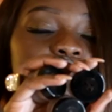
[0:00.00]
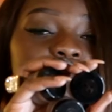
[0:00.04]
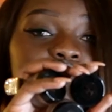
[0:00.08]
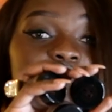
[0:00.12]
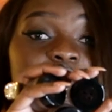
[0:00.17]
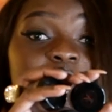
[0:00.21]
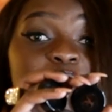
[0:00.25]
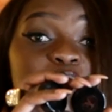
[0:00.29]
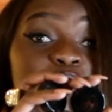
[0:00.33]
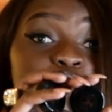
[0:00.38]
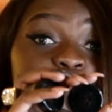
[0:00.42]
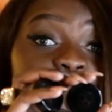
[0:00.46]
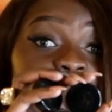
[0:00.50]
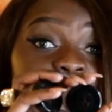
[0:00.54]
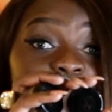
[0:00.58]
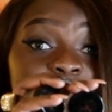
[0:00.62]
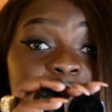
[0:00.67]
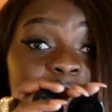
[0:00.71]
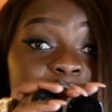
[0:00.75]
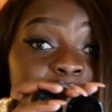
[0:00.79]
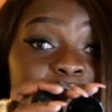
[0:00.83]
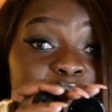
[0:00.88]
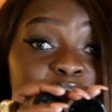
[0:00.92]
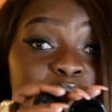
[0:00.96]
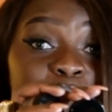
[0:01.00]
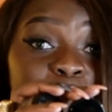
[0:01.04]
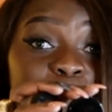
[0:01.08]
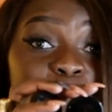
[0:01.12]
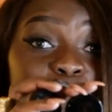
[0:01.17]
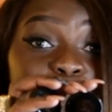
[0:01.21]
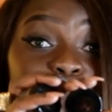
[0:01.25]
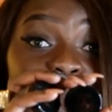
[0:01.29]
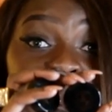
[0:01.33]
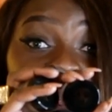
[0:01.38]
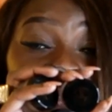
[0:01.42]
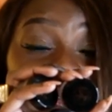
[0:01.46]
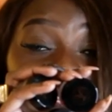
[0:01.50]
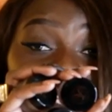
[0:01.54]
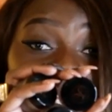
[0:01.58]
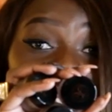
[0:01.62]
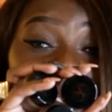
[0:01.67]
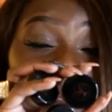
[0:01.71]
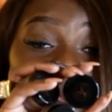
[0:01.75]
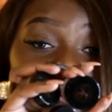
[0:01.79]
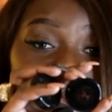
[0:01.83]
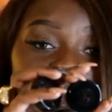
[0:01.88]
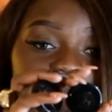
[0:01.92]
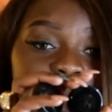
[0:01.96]
But I really love them. They're really
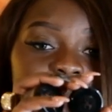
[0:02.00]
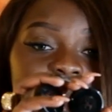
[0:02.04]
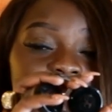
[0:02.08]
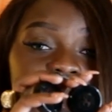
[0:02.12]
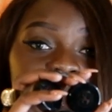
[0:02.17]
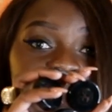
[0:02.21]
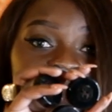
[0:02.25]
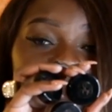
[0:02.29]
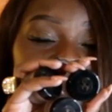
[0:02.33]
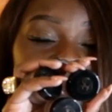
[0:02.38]
creamy. They're